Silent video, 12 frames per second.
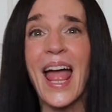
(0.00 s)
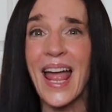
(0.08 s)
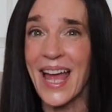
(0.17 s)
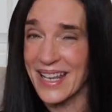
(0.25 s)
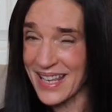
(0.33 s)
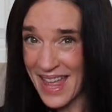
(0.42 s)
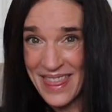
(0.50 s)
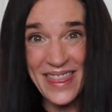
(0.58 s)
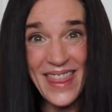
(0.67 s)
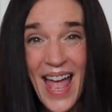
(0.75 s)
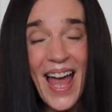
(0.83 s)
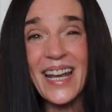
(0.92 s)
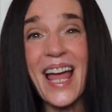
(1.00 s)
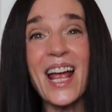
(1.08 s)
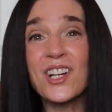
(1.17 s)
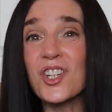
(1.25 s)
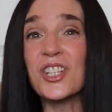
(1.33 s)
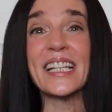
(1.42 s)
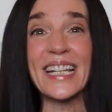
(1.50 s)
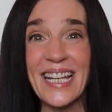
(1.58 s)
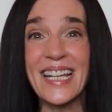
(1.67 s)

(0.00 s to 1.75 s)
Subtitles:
And that actually